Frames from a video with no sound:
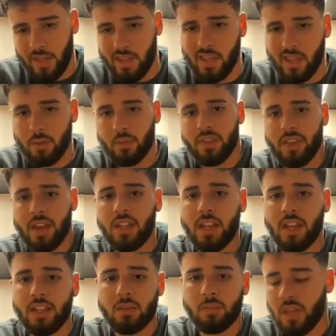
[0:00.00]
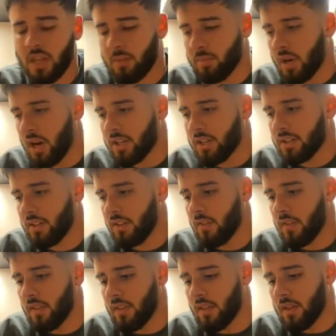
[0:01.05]
like with any SBA product,
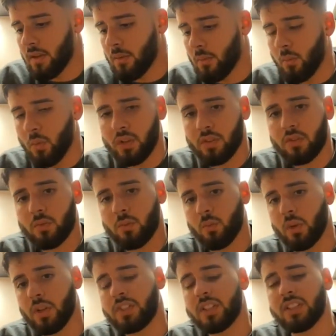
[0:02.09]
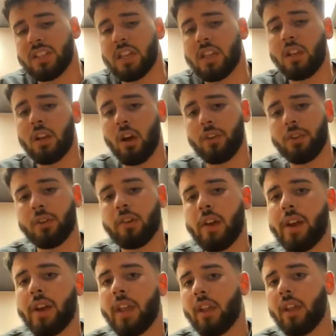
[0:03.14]
once it's in
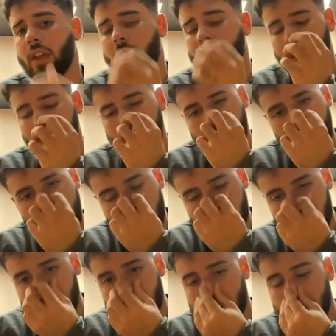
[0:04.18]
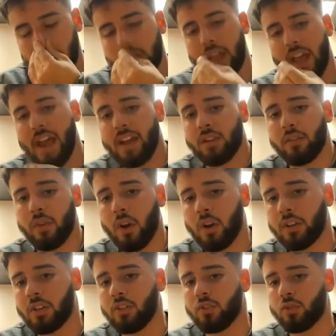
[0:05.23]
underwriting, a lot of it's out of
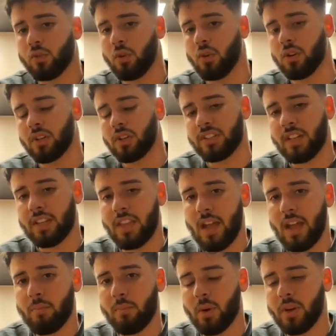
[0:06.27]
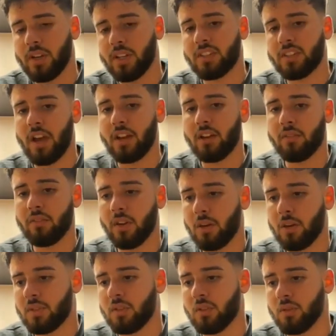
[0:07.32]
our control because at that point it's kind of
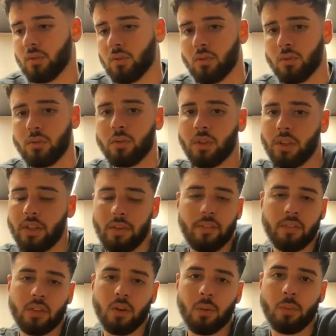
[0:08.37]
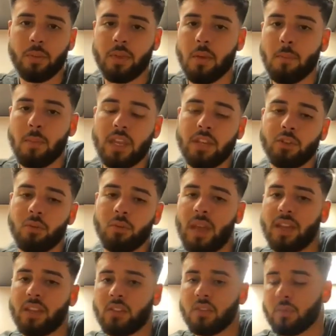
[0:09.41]
up to the major
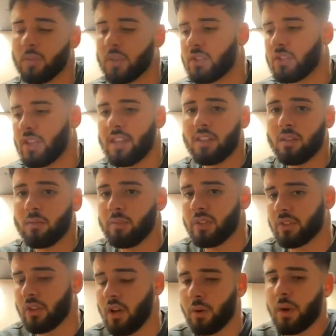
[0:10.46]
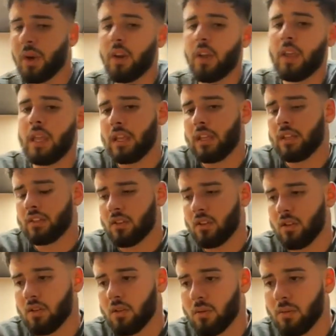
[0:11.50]
banks, which tend to be slower.
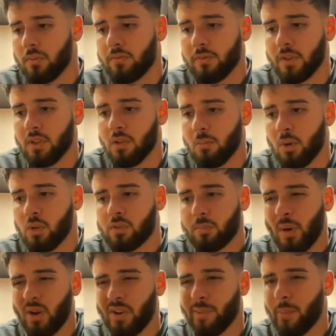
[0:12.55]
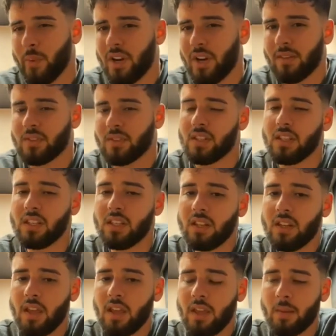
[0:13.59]
So for the most part, and what I've
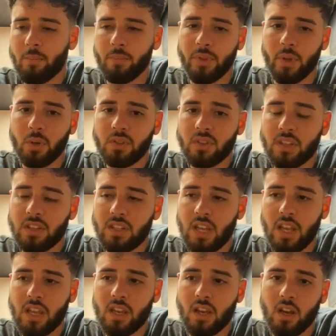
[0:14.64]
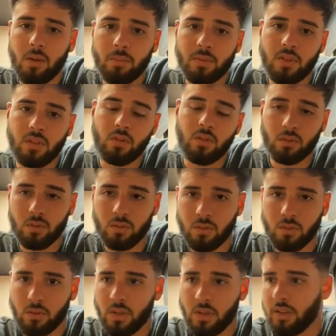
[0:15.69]
seen, those can take up
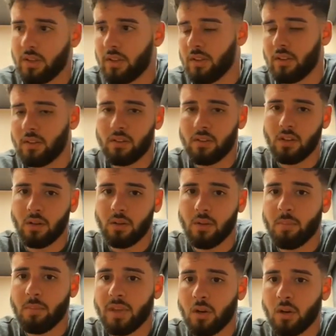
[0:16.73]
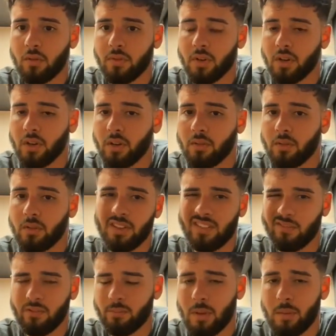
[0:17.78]
to a bit over
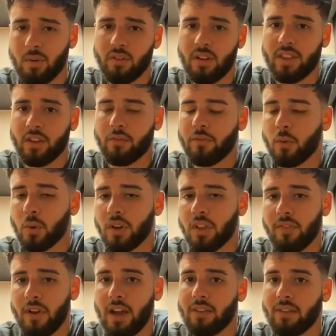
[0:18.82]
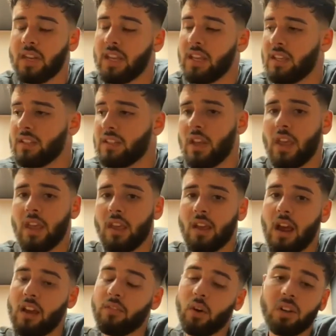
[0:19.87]
maybe around like 45 days.
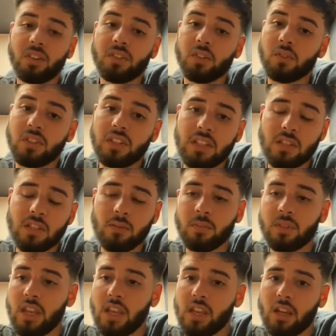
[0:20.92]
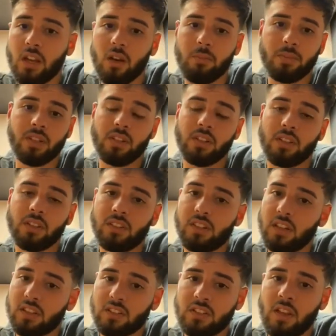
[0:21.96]
I've also seen them take up to
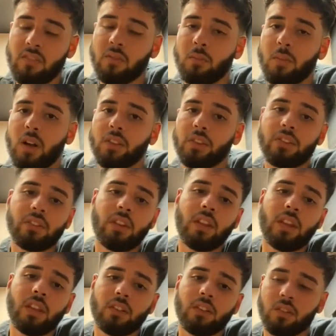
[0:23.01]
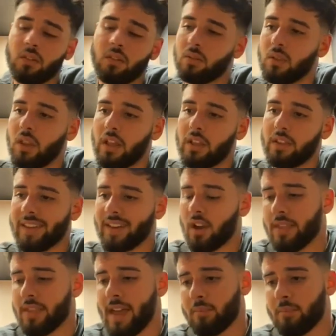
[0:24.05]
6-7 months. So like
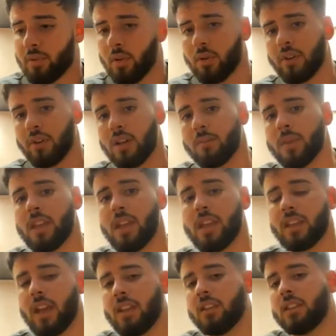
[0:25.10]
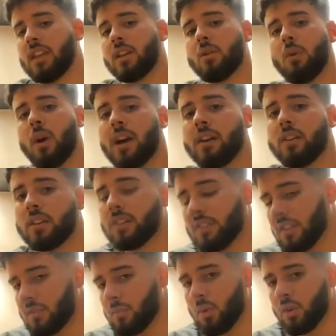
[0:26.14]
on that program, it can take a while because
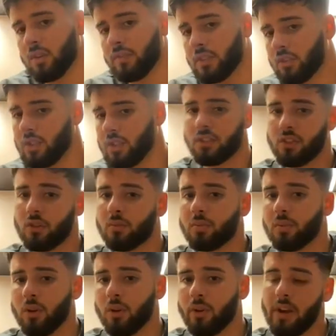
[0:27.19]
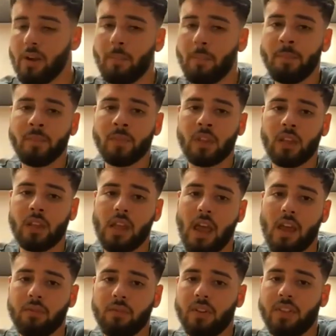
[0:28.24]
it's more of a traditional program.
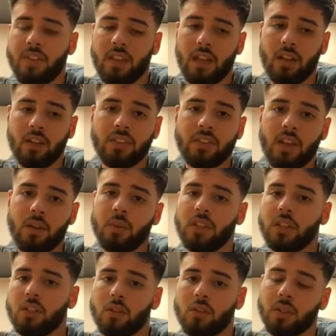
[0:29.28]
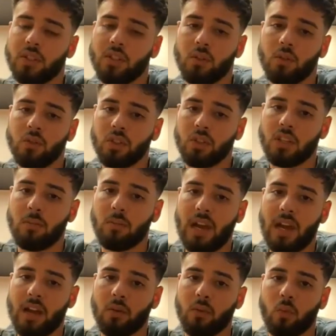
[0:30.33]
Everything else that we do, it's usually
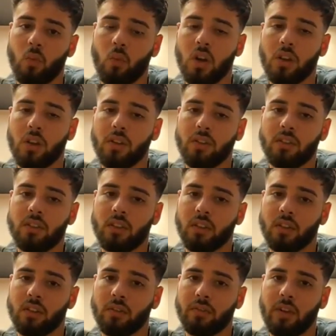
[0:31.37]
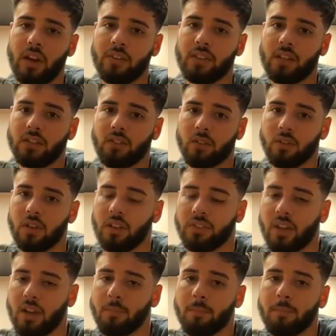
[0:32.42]
about 1 to 5 days turnaround
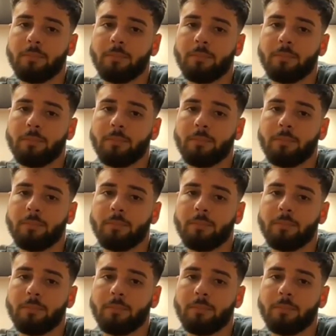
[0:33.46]
time.